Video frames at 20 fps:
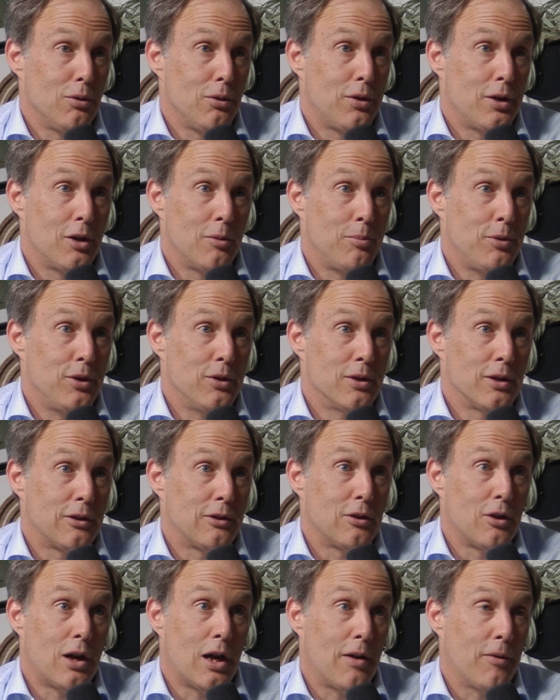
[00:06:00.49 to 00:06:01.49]
therapeutics
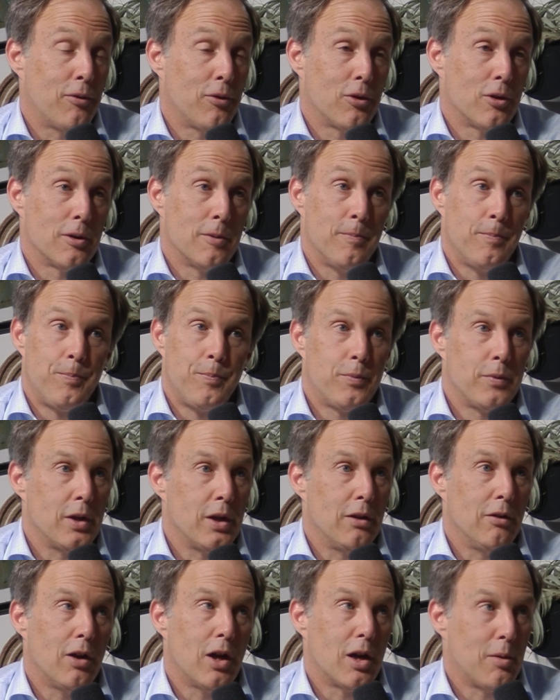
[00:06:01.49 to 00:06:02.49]
offer
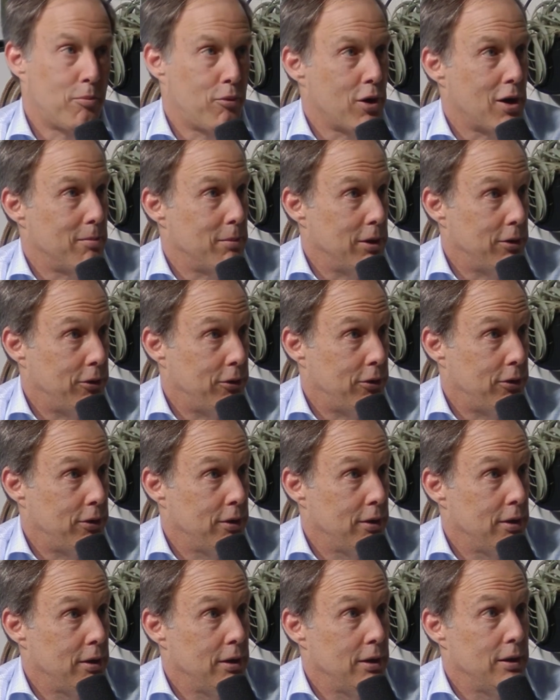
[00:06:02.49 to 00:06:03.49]
a lot of promise.
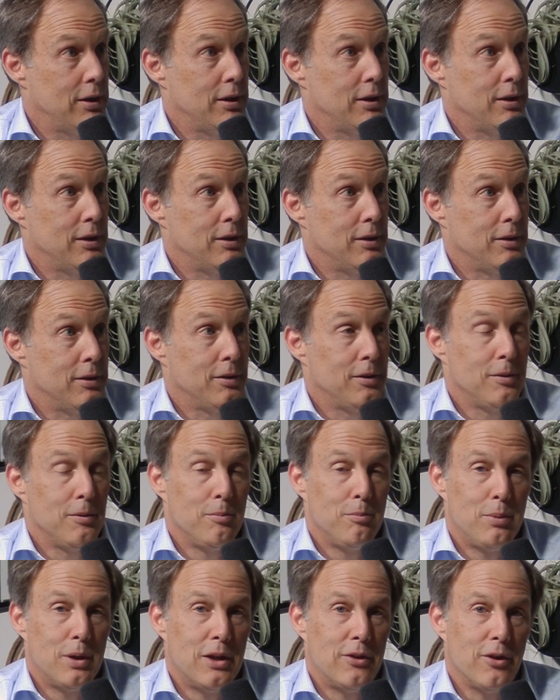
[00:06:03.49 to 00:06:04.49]

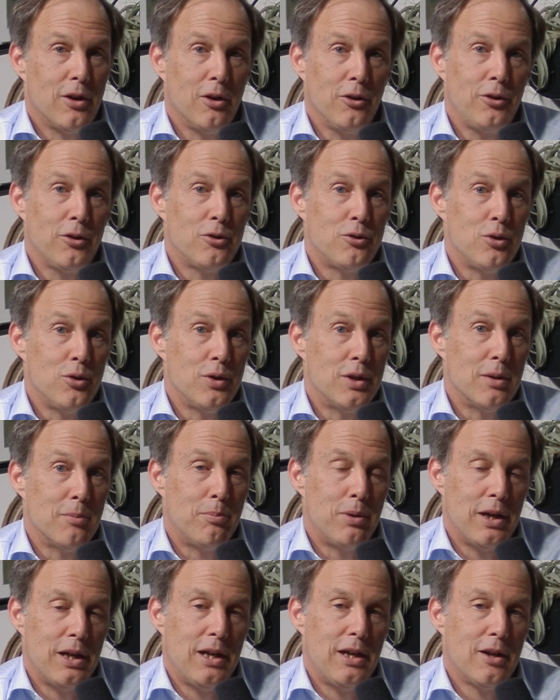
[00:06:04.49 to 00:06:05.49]
But it's also true that
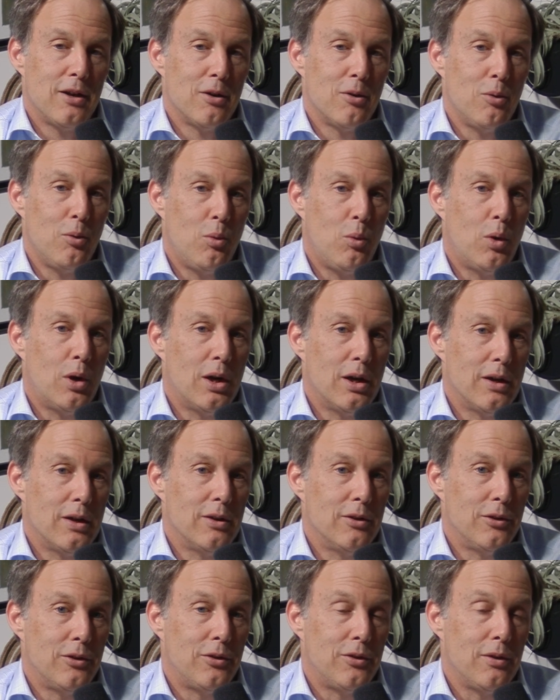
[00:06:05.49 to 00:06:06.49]
payer
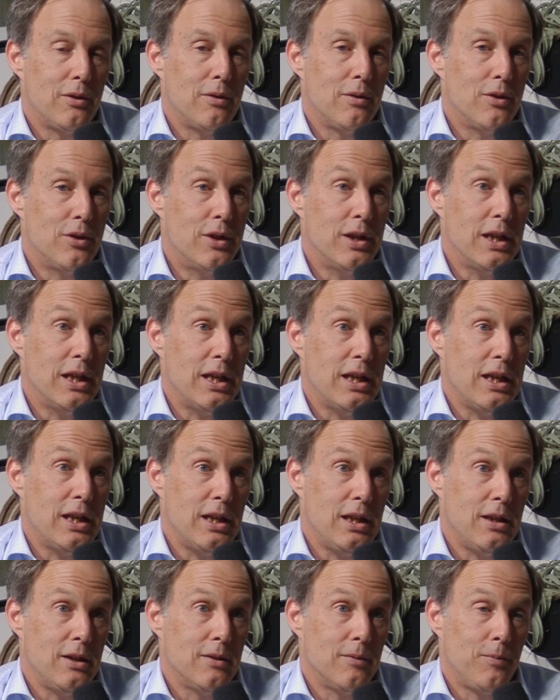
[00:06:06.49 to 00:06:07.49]
was
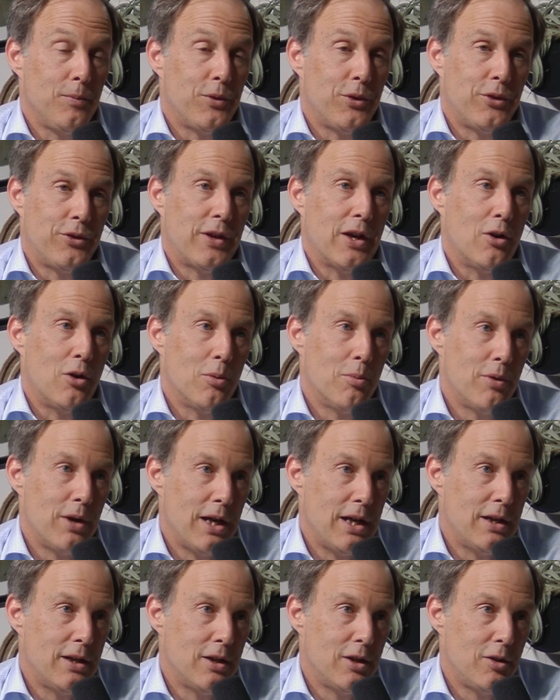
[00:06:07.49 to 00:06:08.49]
the
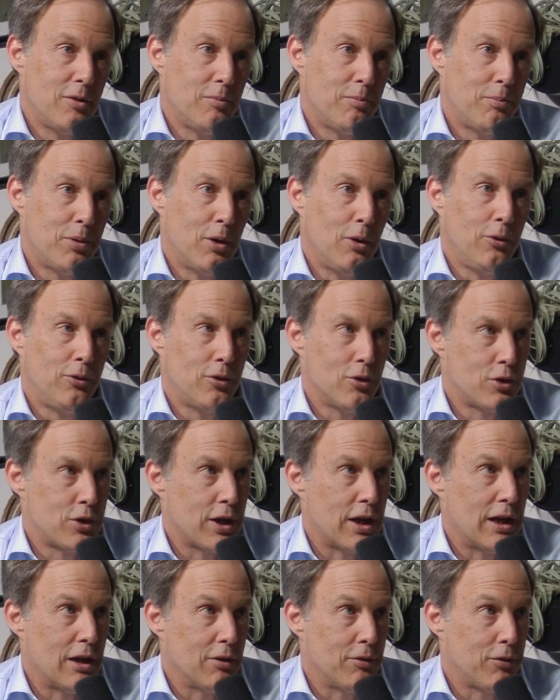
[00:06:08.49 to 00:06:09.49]
celebrated poster
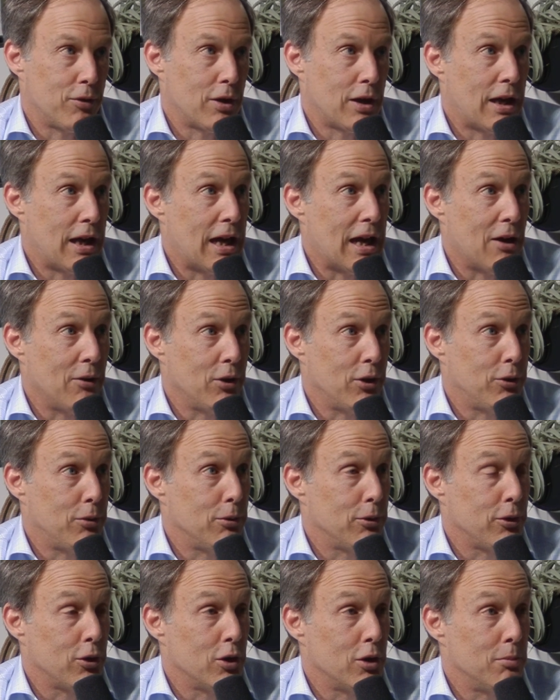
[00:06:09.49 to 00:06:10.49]
child for how this
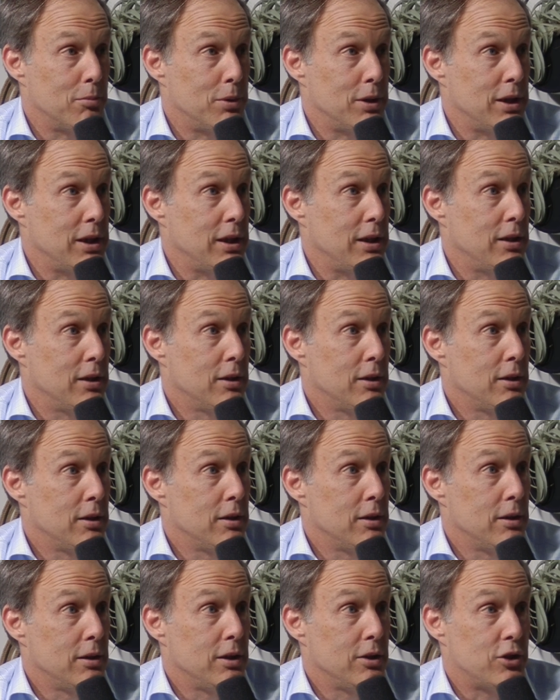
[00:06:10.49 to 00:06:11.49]
was going to be
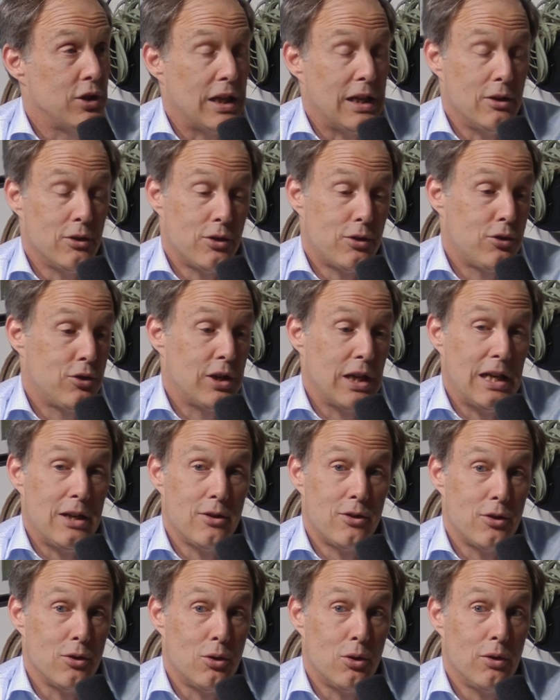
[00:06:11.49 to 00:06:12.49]
change
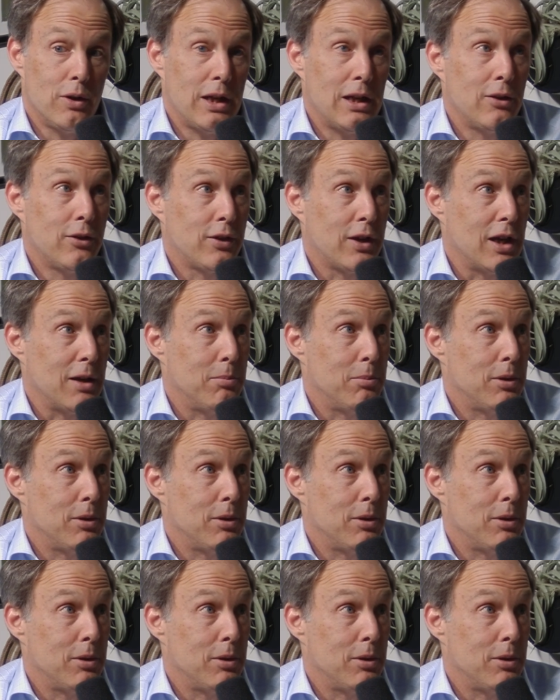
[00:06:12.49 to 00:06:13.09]
the whole landscape.